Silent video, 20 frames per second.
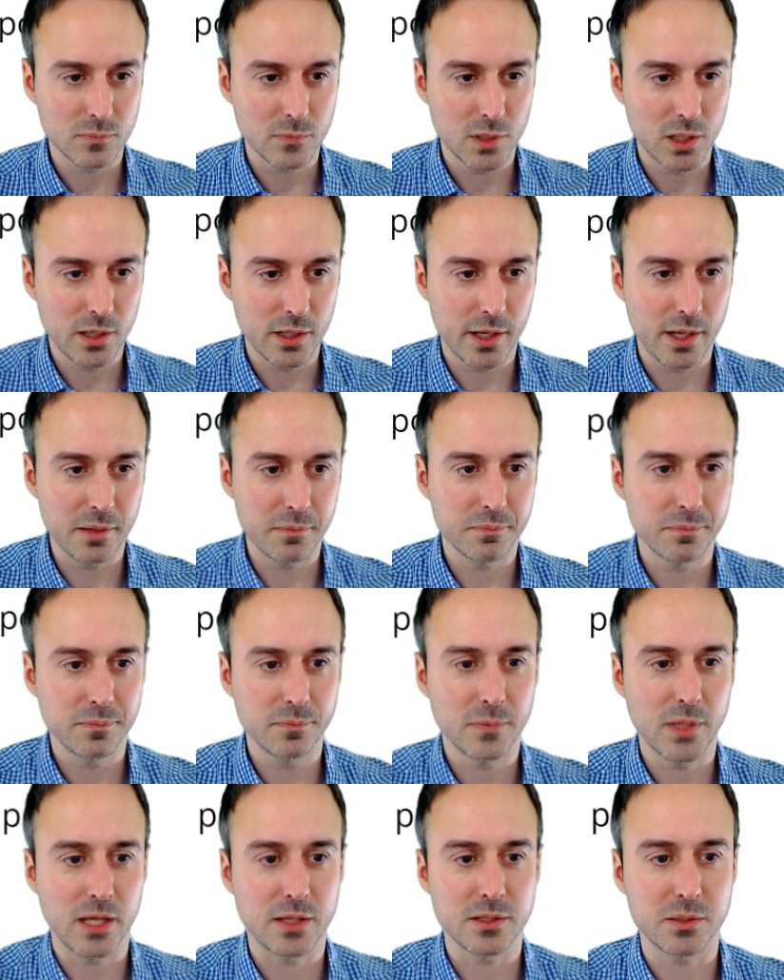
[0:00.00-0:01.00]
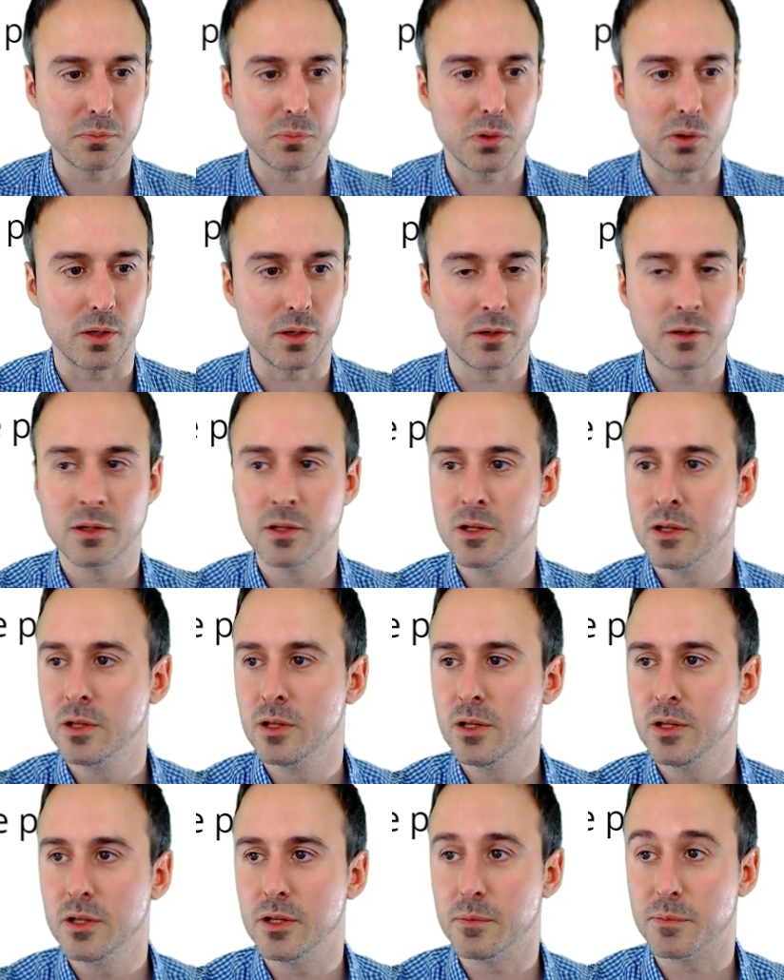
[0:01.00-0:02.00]
Okay, that's important.
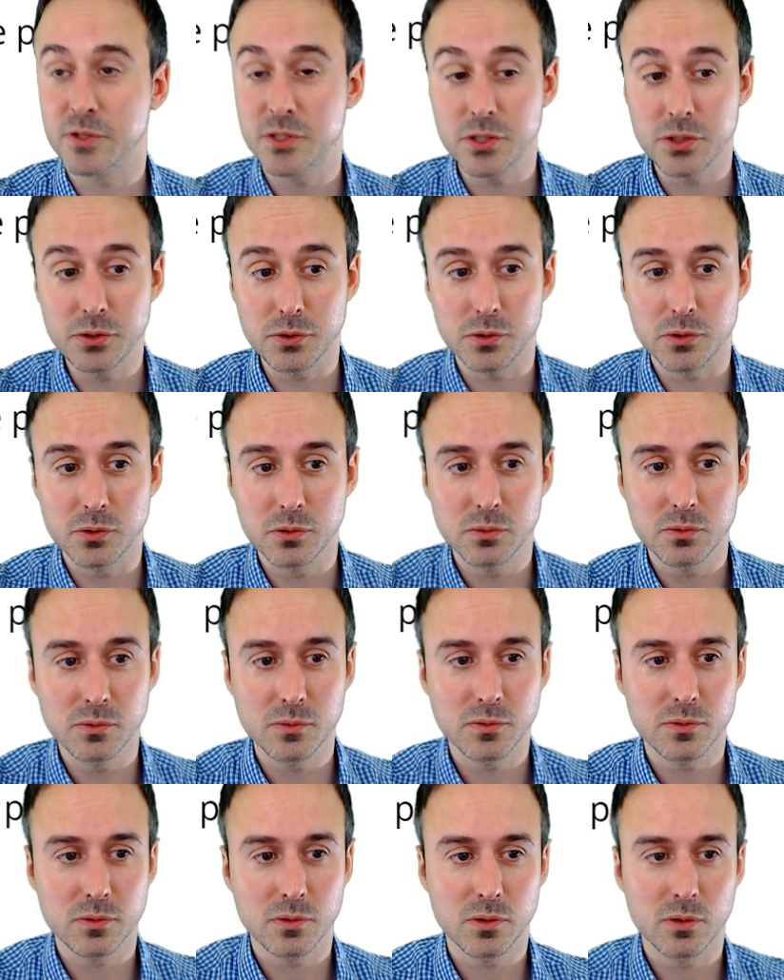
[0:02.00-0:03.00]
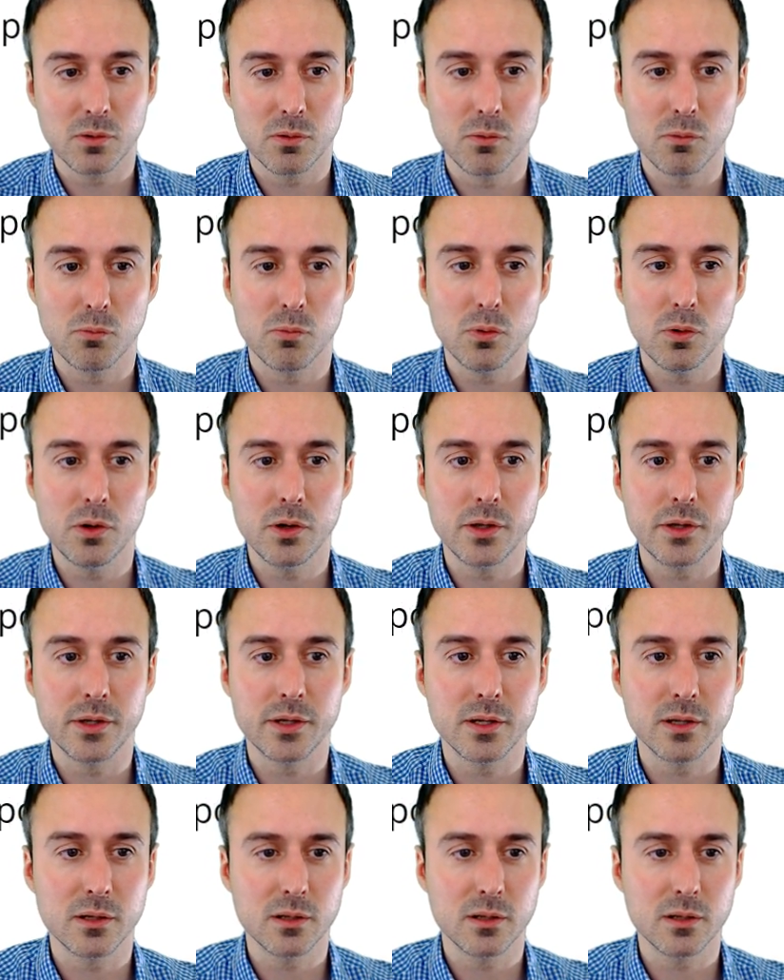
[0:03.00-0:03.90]
Number two, would.